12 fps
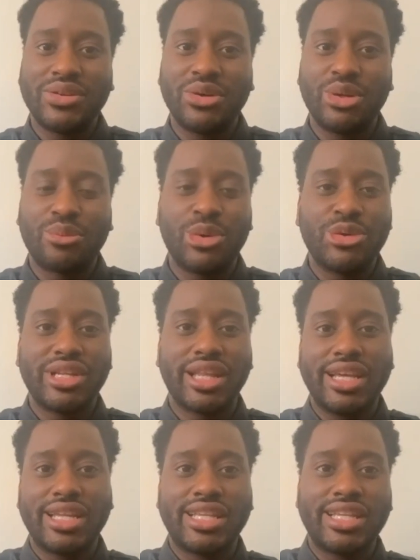you know, the person
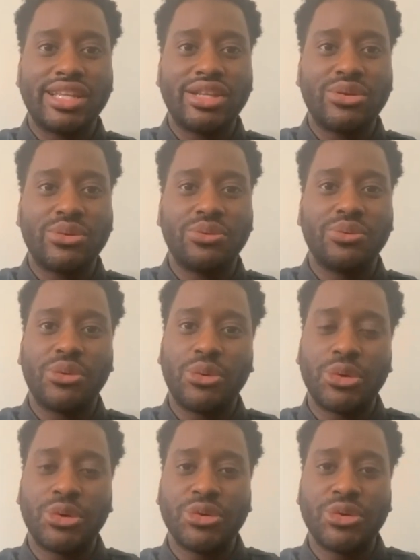can't see you
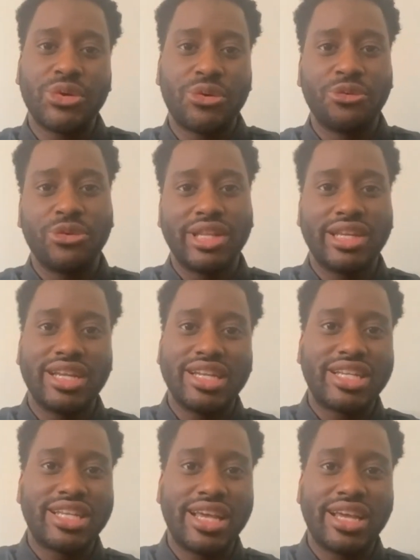or you don't really
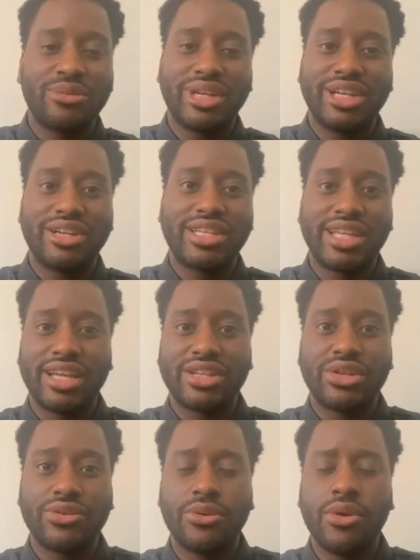understand what they're saying
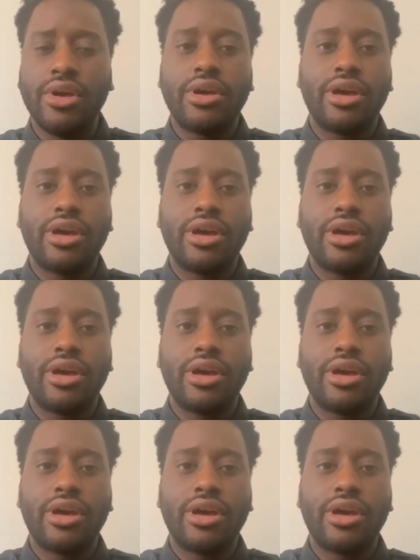to you.